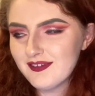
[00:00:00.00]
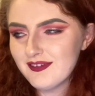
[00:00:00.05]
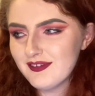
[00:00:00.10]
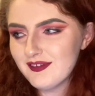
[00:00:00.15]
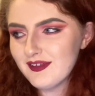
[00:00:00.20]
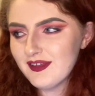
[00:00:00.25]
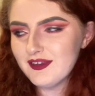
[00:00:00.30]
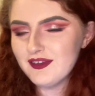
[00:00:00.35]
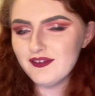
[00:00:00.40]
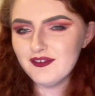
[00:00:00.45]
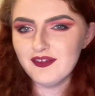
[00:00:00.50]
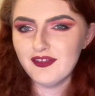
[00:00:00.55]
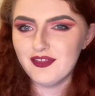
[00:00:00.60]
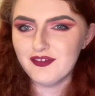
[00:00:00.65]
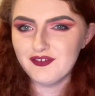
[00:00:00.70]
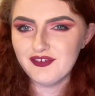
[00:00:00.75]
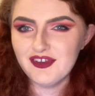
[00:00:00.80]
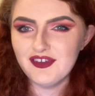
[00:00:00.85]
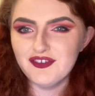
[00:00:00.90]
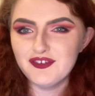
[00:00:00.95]
I don't know the
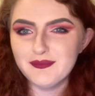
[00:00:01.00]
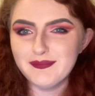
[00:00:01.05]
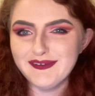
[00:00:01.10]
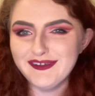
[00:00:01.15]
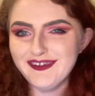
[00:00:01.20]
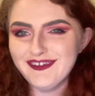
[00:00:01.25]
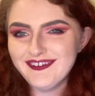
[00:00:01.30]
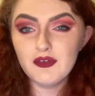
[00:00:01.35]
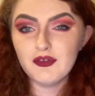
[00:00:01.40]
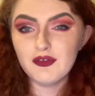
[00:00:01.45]
French bit.